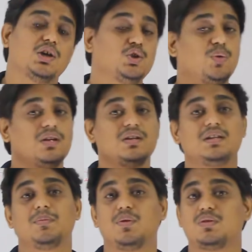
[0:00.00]
You will
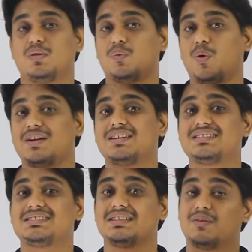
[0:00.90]
learn about what
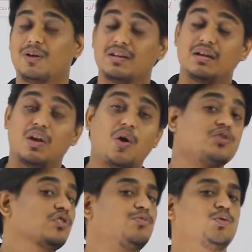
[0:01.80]
are the
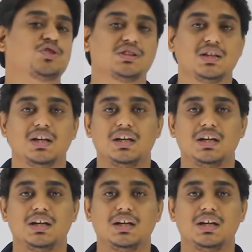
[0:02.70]
laws of motion.